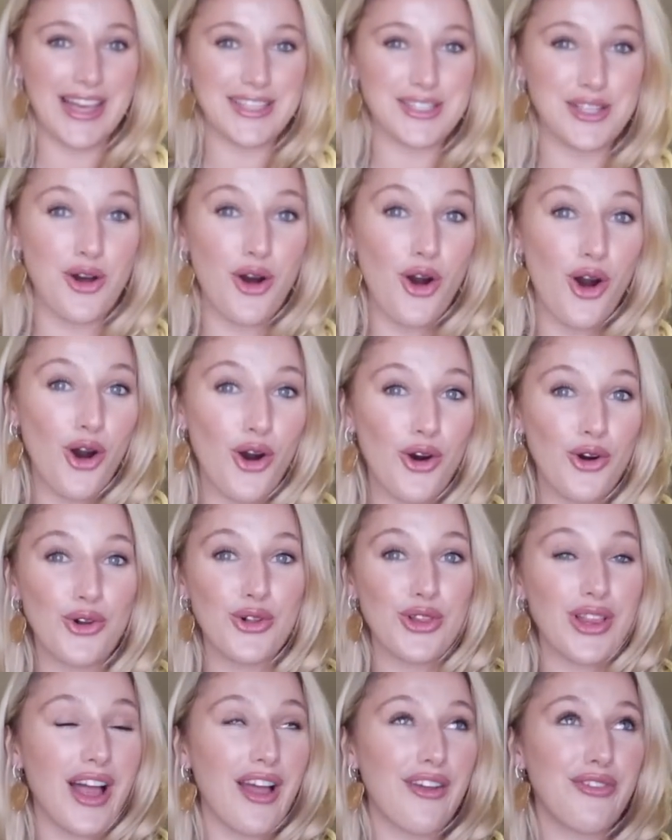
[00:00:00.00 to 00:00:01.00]
as a
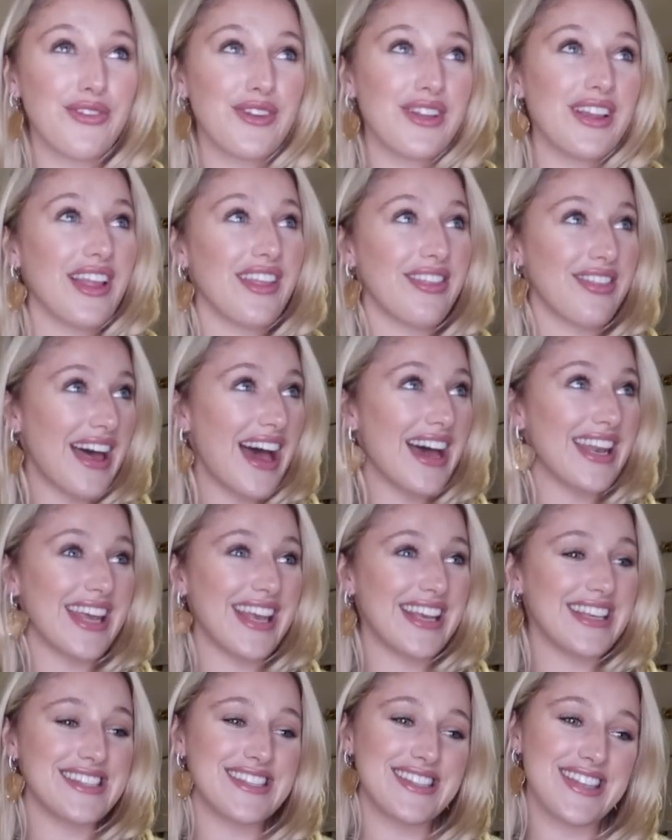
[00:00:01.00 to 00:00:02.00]
whole, I feel like that
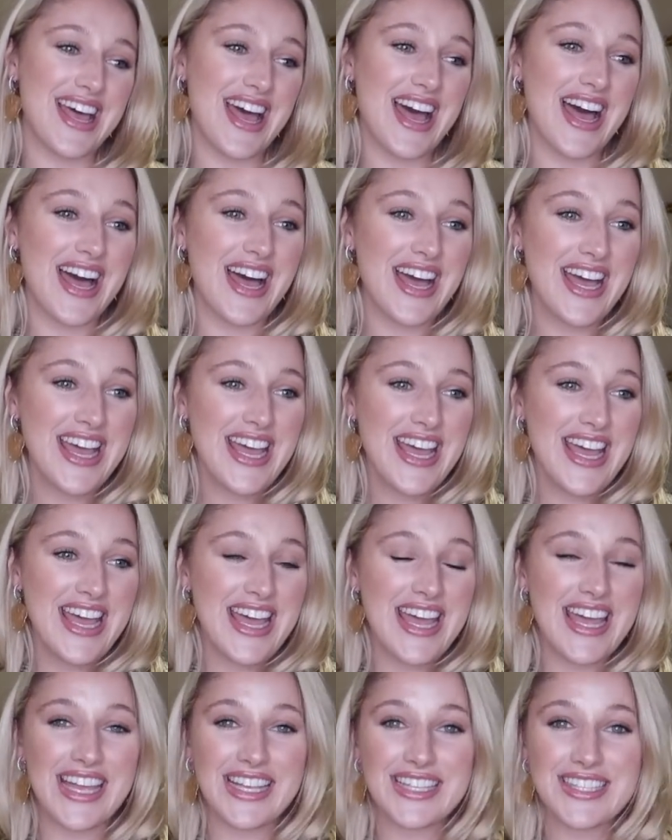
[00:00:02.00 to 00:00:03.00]
is their
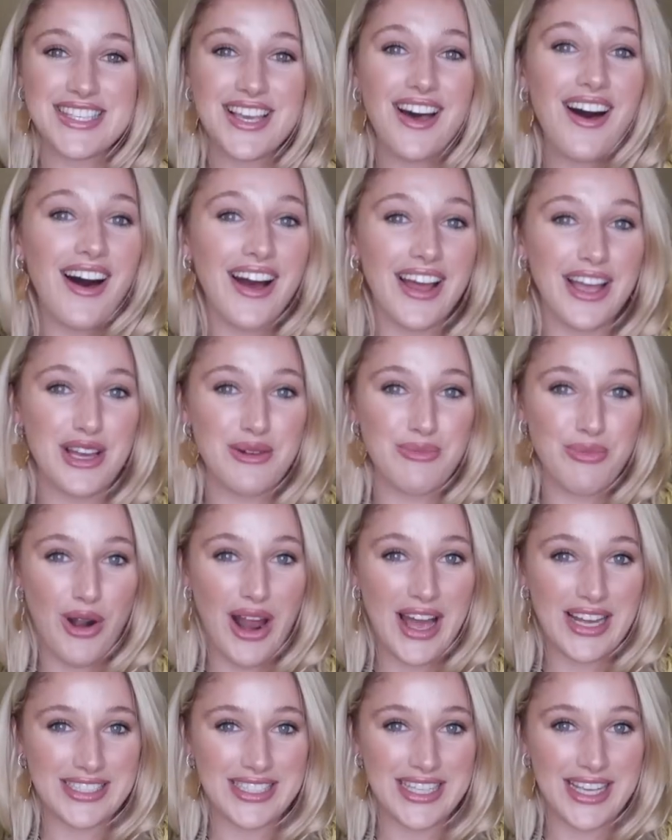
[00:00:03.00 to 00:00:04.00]
entire
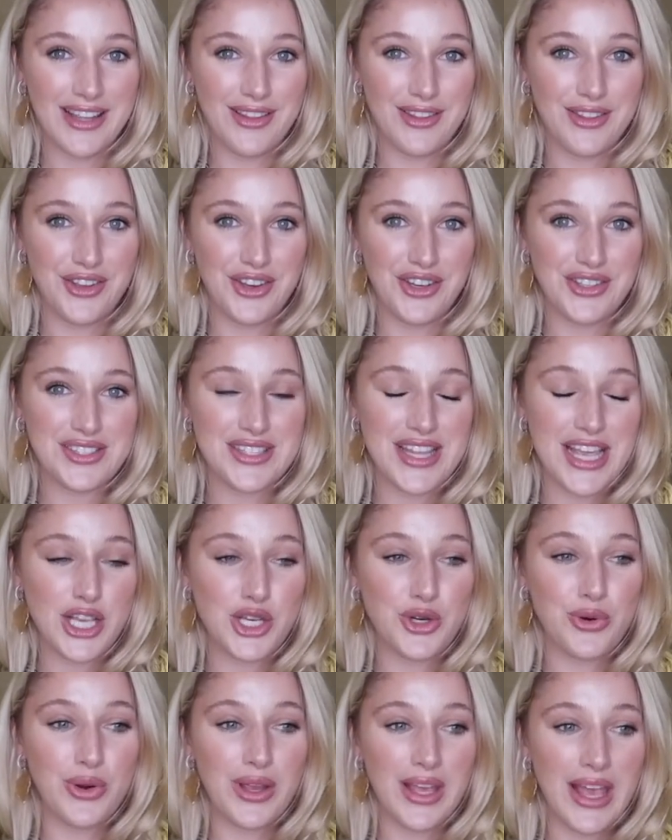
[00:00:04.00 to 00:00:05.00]
brand ethos. They
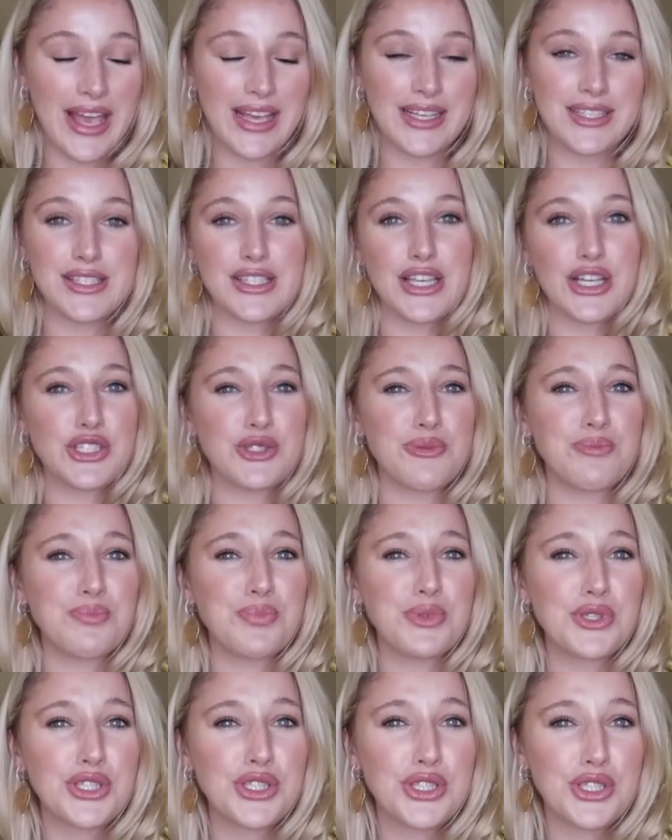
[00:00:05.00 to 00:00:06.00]
create such
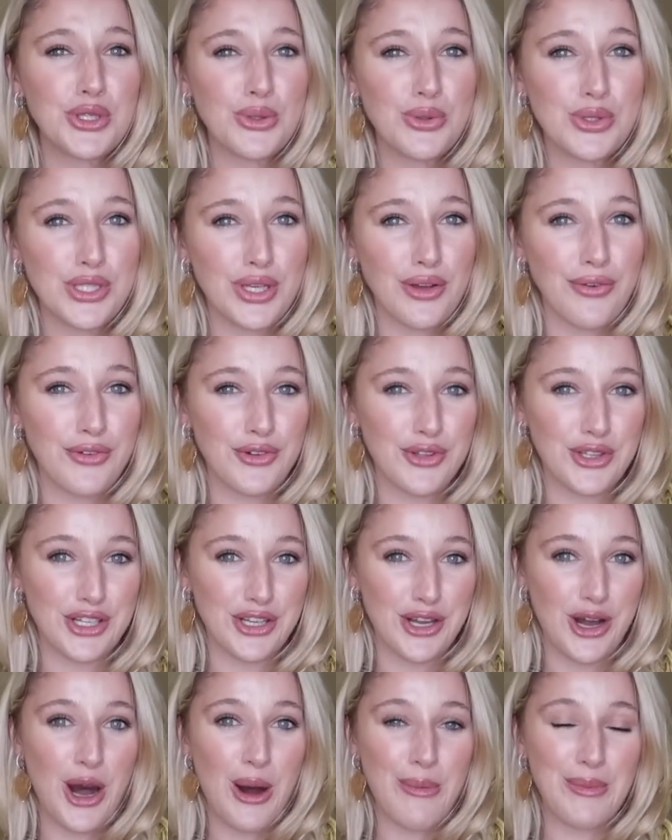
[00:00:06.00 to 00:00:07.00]
beautiful
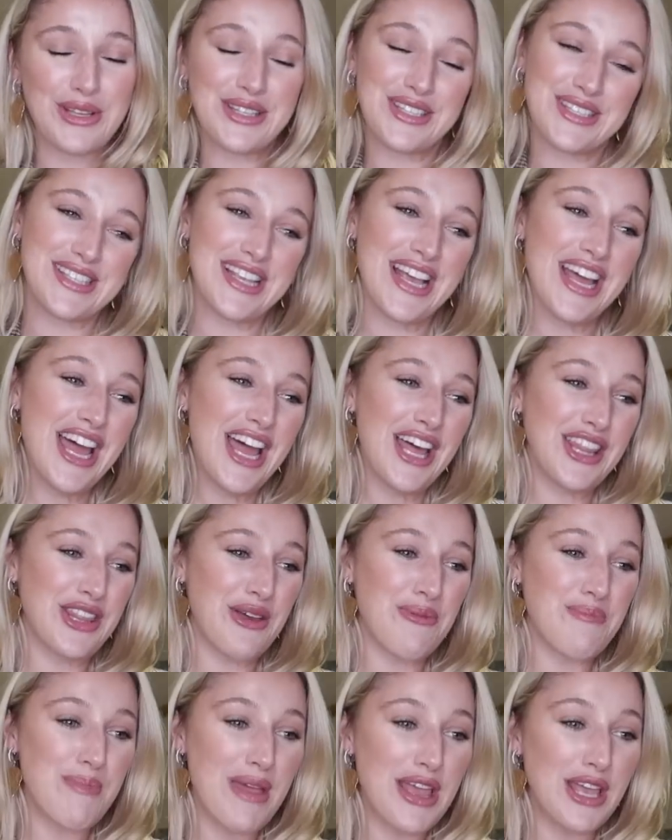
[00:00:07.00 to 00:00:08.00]
garments
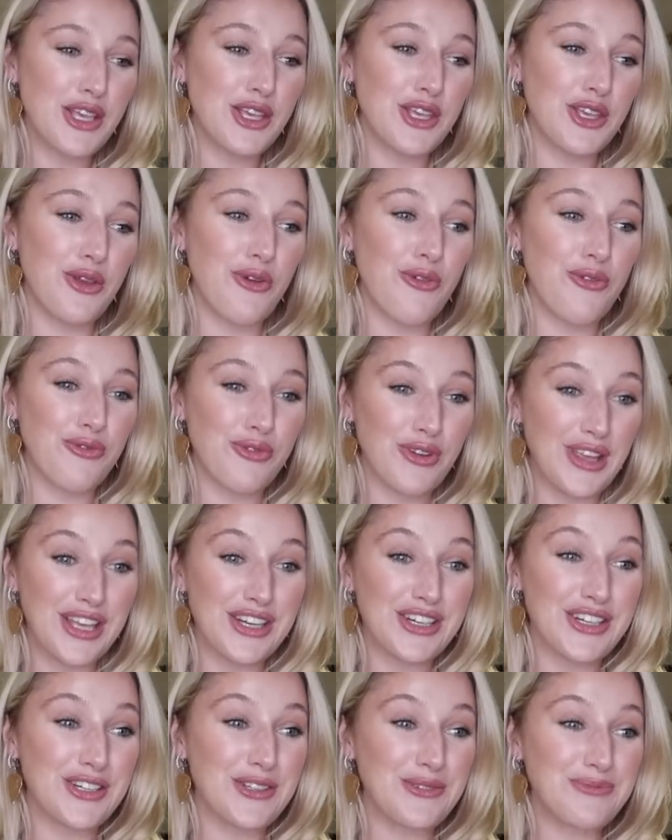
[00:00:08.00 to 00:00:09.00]
that make you
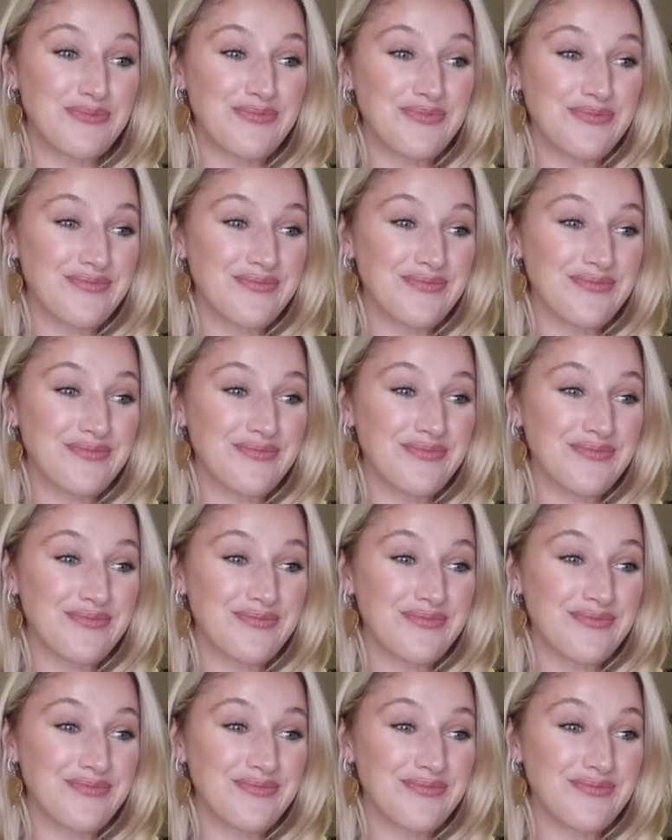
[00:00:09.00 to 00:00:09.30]
feel